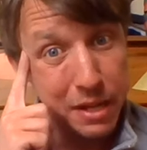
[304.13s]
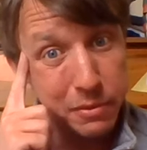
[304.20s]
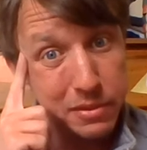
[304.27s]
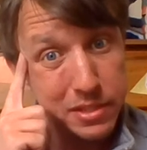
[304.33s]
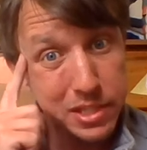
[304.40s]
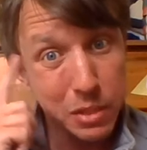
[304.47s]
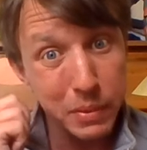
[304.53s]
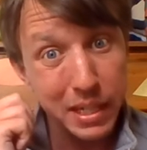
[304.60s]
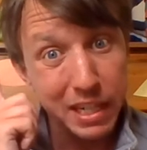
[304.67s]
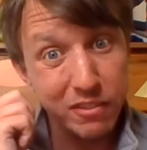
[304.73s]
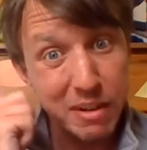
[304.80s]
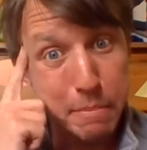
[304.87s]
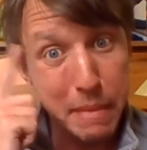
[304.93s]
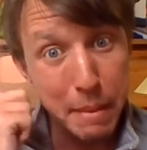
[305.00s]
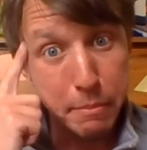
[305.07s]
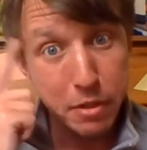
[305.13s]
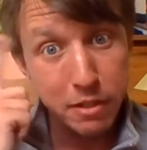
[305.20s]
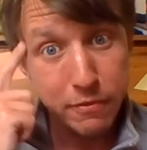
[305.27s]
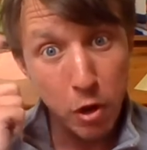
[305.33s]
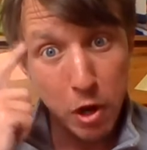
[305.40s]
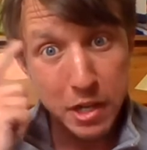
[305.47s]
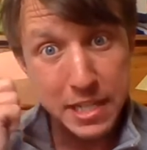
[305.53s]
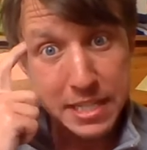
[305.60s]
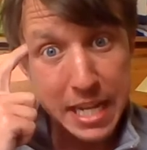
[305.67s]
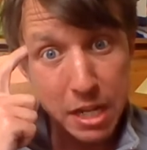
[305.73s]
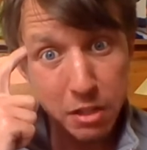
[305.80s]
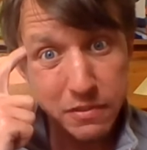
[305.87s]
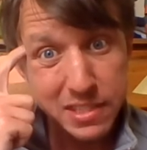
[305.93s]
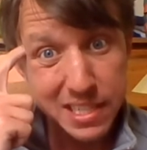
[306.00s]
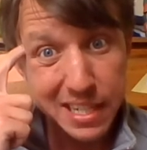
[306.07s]
down so we can remember for
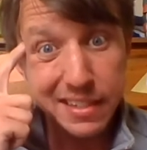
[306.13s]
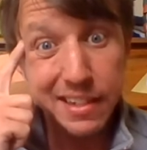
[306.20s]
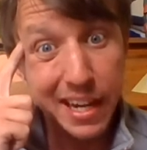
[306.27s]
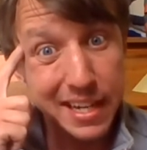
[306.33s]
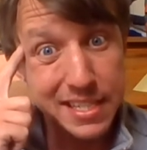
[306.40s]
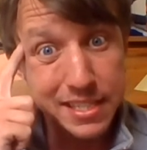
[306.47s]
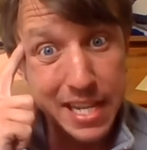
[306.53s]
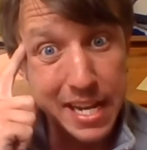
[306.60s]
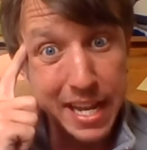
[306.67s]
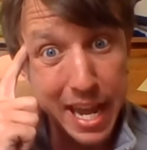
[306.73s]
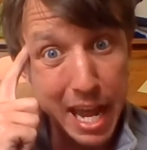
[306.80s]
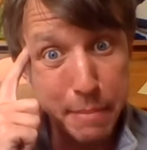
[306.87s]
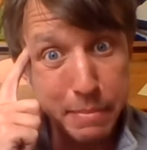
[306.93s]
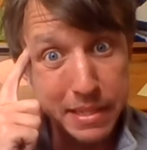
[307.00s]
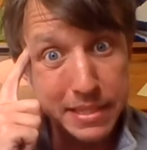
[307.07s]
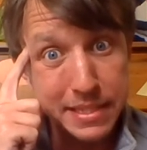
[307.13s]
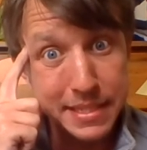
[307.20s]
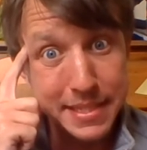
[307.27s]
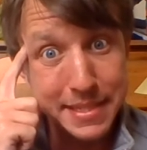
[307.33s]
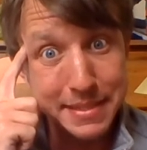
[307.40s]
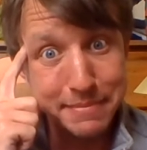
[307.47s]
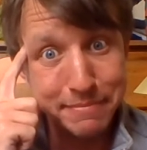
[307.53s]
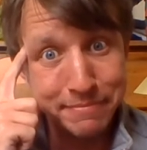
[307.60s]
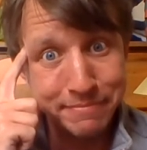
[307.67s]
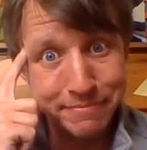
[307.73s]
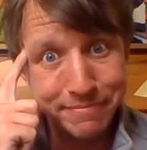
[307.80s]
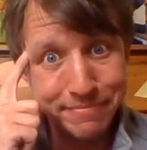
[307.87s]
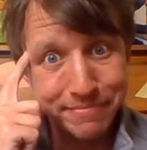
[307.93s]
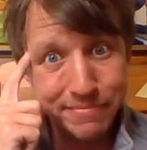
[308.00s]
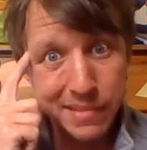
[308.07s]
ourselves in case that happens.
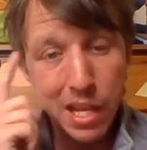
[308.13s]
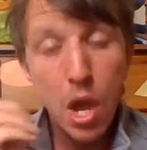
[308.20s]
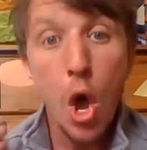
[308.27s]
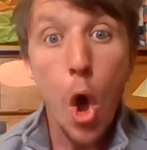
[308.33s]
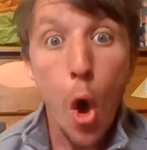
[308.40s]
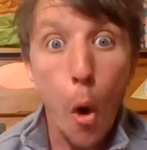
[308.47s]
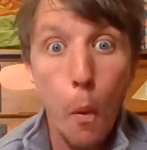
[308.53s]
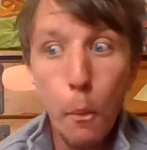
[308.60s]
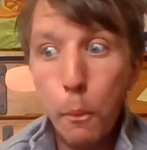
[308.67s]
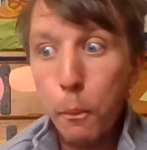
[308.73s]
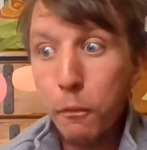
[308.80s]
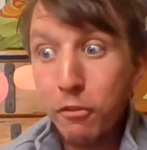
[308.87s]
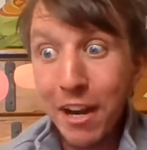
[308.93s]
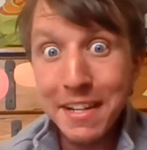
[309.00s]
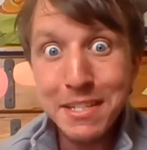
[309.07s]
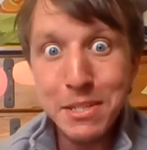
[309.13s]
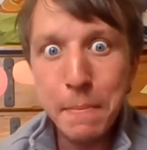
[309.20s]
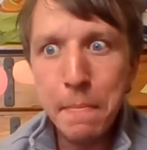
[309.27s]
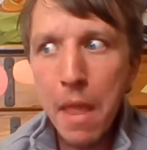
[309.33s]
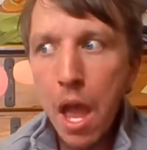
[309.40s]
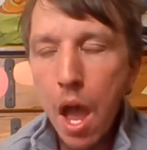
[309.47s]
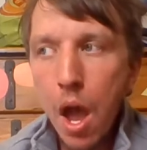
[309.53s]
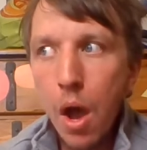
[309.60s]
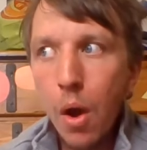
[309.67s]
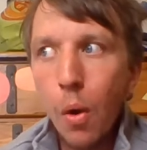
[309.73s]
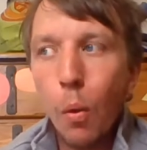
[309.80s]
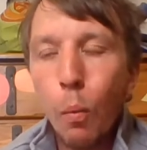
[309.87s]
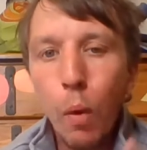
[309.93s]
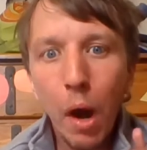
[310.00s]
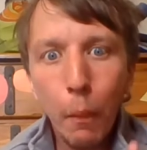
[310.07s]
Friends,
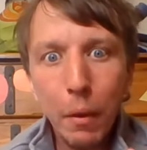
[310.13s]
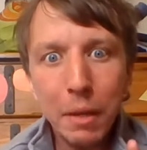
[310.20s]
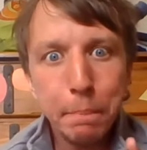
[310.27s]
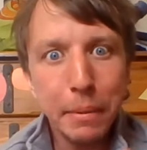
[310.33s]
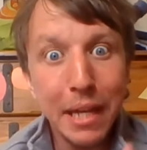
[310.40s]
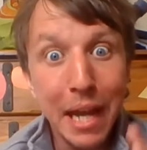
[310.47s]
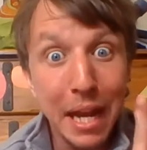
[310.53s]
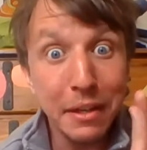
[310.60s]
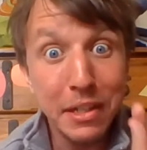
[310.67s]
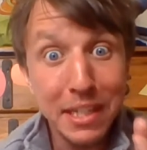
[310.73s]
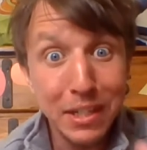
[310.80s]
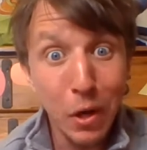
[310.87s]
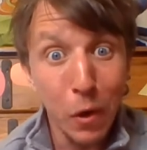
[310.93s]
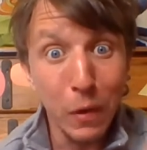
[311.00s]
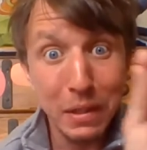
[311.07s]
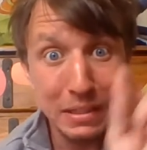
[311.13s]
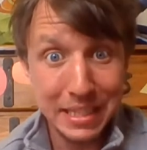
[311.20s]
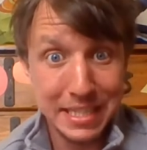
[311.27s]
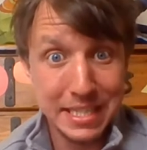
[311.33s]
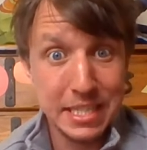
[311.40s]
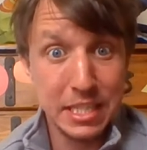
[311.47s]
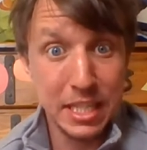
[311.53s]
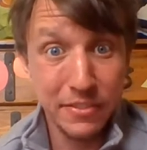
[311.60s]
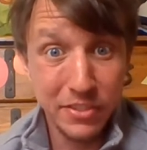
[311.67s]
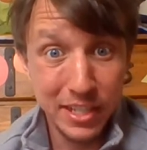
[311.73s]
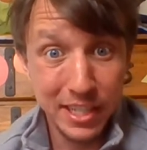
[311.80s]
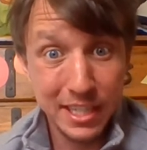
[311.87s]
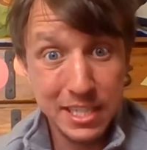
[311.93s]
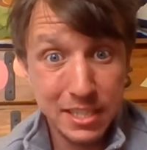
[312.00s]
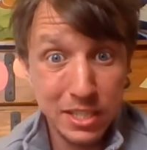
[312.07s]
what would be on your list of
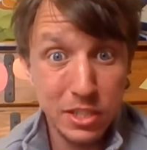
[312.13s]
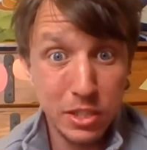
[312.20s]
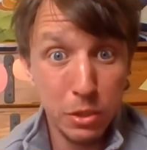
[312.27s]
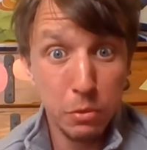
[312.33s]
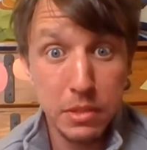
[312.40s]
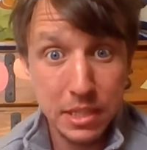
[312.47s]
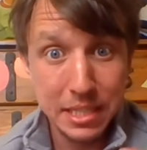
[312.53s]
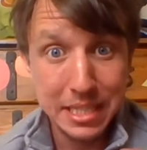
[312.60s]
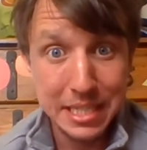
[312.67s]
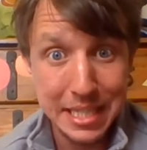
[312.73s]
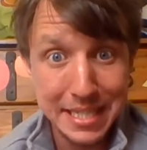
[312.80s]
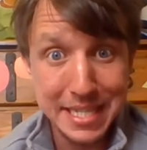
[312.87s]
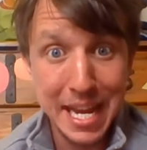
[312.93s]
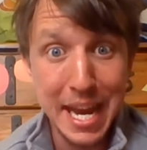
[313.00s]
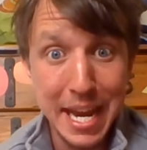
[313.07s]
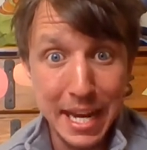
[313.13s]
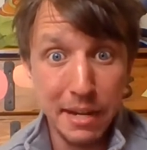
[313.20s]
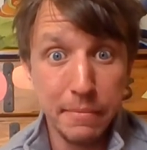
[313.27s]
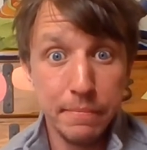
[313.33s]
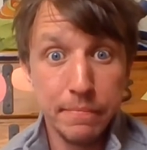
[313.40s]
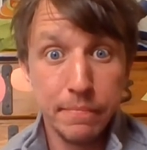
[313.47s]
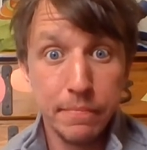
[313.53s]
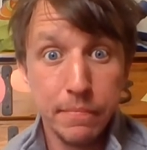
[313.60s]
things to do today?